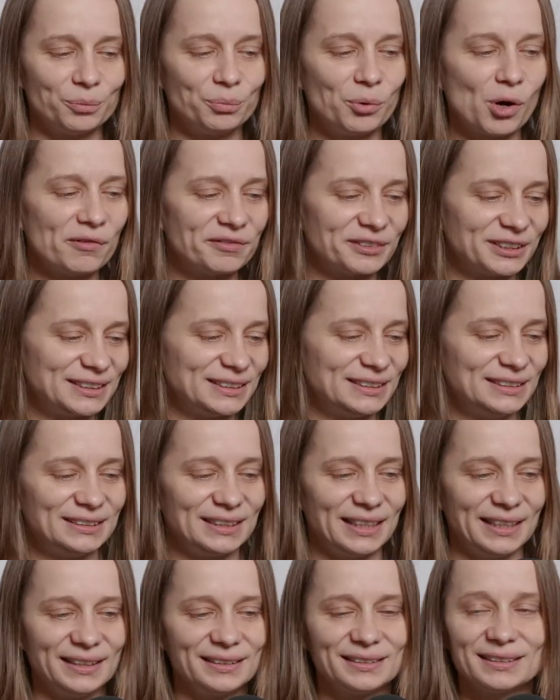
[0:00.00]
poverty
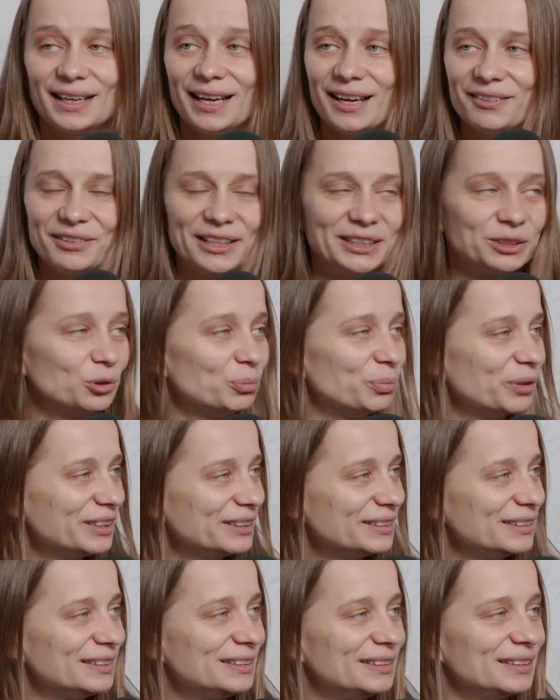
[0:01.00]
data,
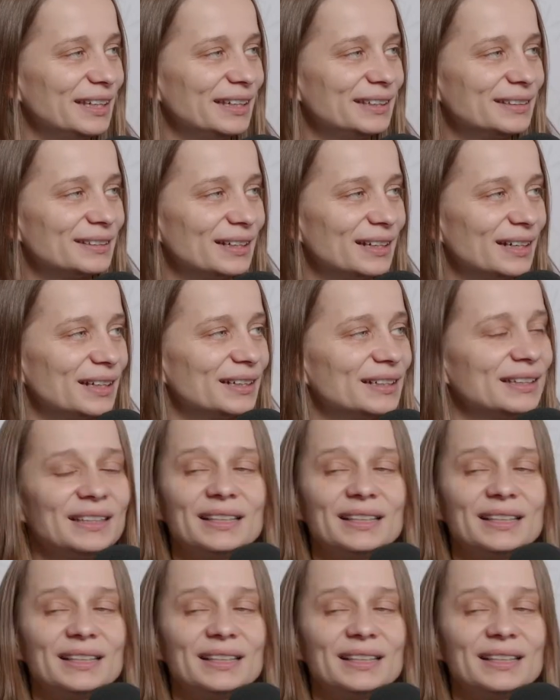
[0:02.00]
vulnerability data.